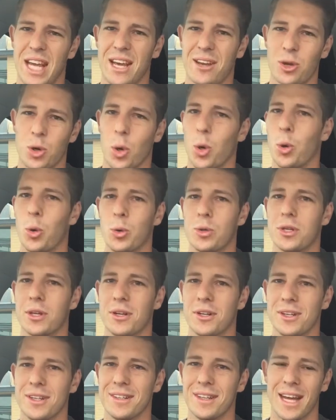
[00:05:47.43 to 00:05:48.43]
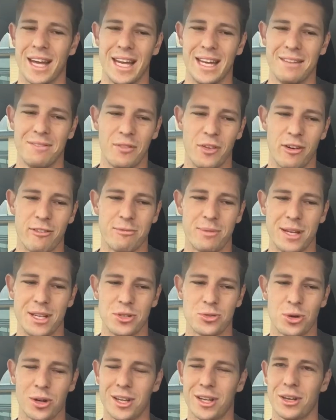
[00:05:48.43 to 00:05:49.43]
got hooked on it, and I've been
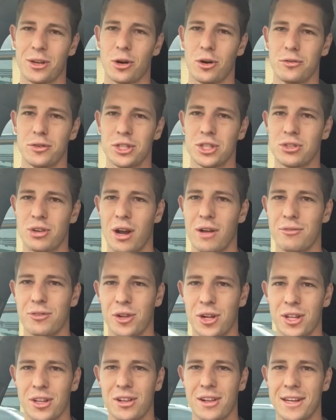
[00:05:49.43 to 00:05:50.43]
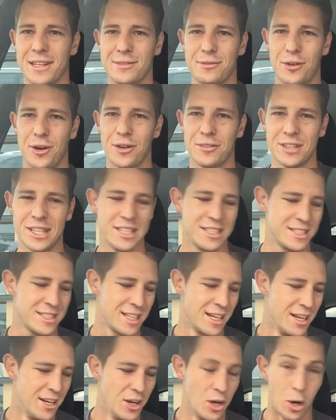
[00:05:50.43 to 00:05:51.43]
drinking coffee straight for like the last 5 years.
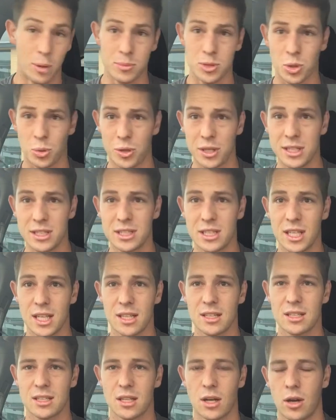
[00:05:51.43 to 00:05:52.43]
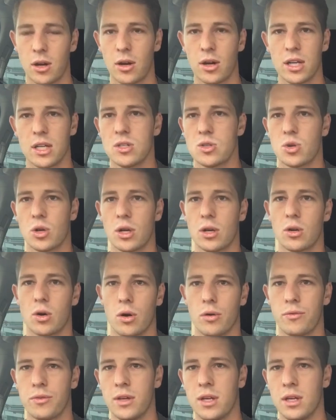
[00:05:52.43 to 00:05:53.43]
I'm 26, so I didn't drink
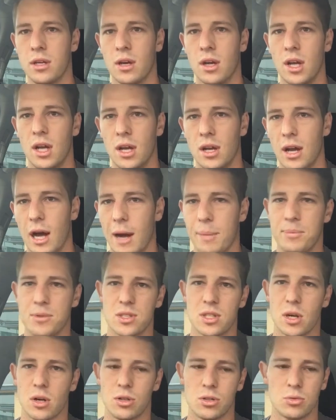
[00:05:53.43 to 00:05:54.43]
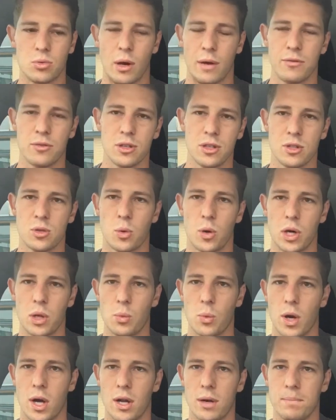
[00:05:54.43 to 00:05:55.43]
coffee up until I was roughly
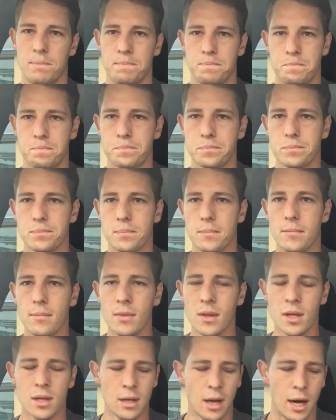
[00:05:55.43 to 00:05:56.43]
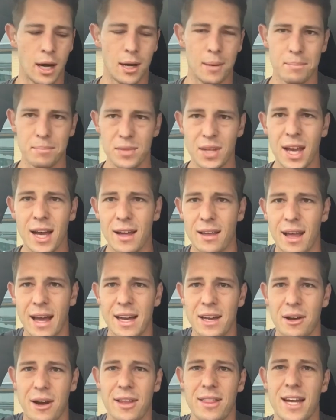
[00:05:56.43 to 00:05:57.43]
21.
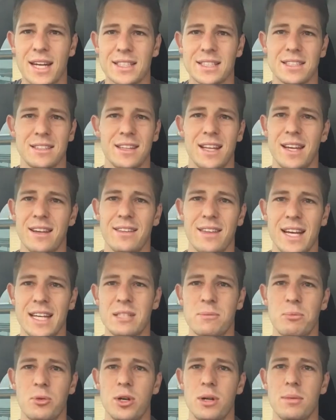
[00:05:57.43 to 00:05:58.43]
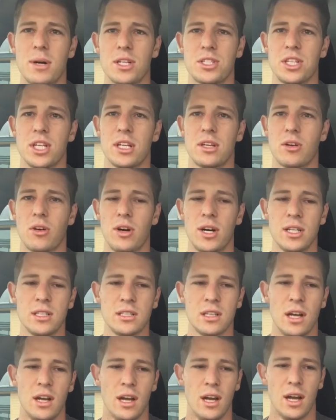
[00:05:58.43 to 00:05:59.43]
Anyway, that's pretty much it,
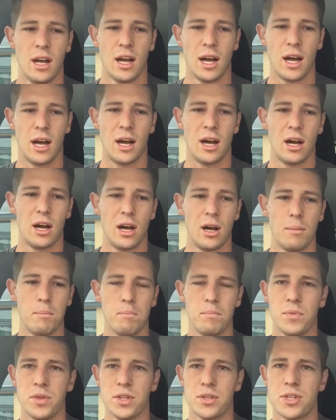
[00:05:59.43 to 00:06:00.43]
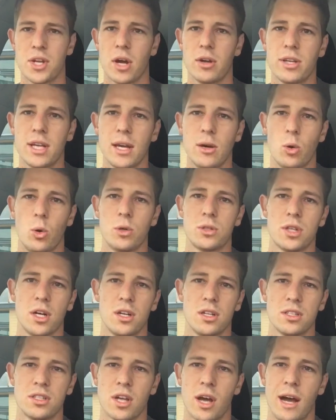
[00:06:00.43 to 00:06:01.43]
guys. Don't get hooked
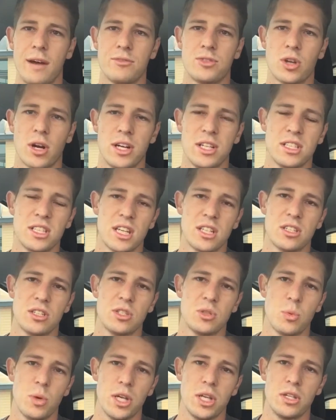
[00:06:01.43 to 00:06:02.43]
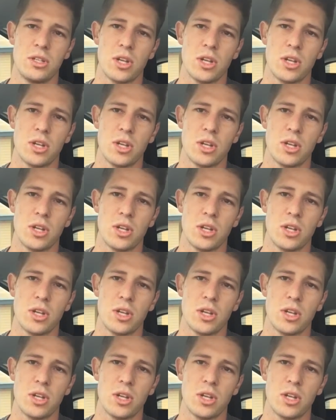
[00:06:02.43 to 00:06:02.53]
on it. So have training sessions where you